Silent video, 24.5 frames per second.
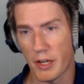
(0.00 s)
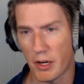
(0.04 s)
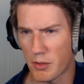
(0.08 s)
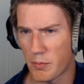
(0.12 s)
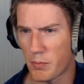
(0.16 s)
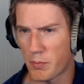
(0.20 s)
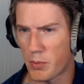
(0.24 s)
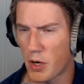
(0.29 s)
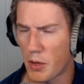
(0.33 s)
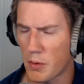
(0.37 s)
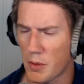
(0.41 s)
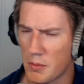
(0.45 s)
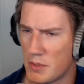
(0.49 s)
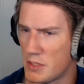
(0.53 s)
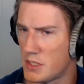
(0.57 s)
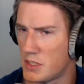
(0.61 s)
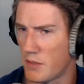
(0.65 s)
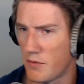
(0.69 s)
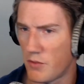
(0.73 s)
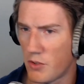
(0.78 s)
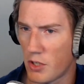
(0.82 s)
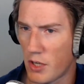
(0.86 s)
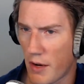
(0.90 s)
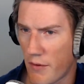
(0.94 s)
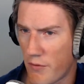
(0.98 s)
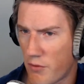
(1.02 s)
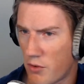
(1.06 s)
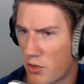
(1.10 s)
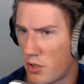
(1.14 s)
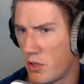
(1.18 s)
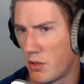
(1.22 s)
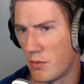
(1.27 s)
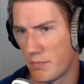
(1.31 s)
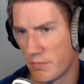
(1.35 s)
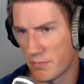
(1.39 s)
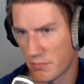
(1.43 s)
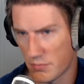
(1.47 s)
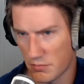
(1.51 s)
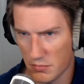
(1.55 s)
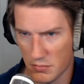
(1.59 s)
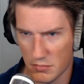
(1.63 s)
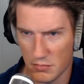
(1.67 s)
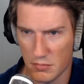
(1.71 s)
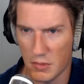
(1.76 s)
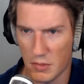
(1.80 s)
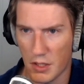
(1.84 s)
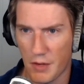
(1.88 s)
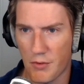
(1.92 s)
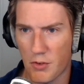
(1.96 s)
Now, the problem is if you never
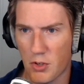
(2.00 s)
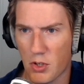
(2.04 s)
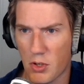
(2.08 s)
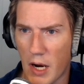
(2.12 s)
never